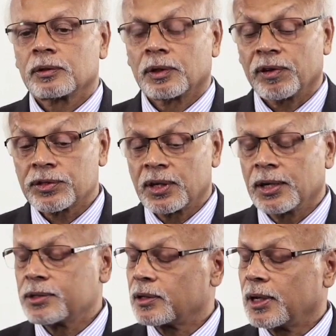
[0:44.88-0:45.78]
The first
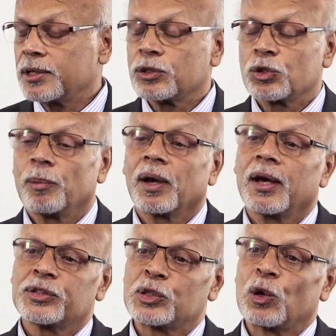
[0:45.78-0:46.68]
thing is ACS
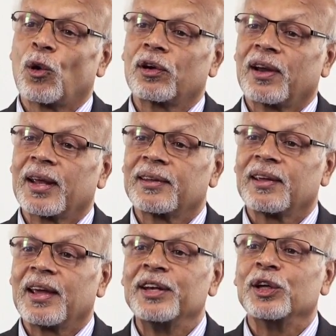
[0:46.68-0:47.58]
Omega is not like
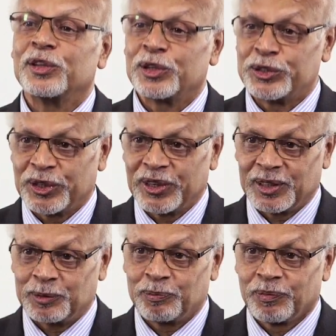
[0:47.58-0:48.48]
any other
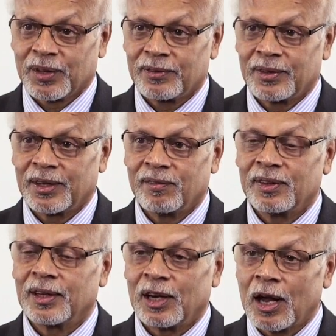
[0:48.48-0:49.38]
journal.
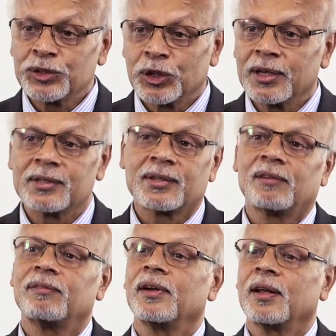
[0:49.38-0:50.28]
Even the launching
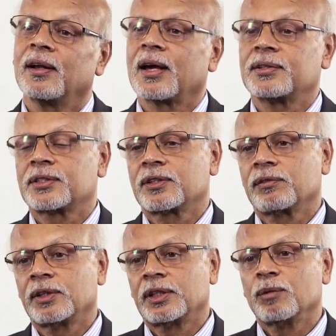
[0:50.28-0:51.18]
itself, we realized
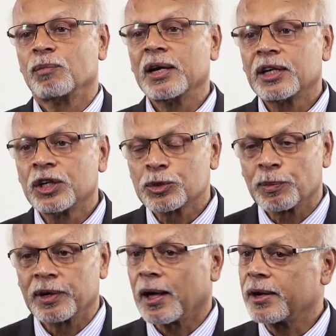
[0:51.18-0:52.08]
with the
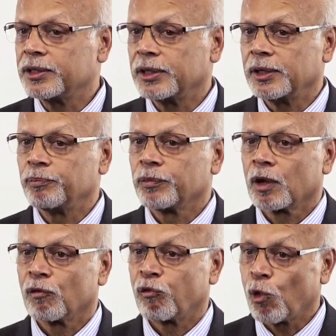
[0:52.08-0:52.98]
multidisciplinarity,
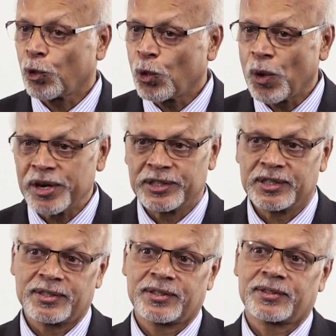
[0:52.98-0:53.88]
four
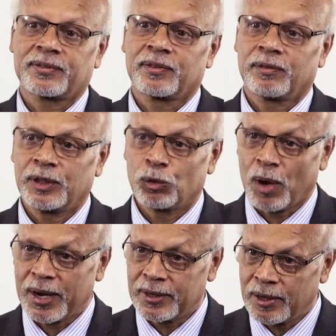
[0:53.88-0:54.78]
co-editors with
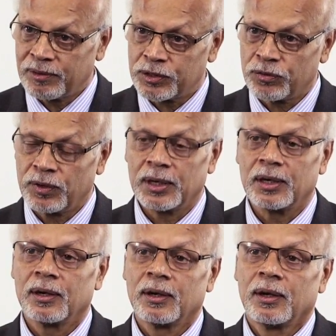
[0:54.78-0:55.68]
wide diverse field,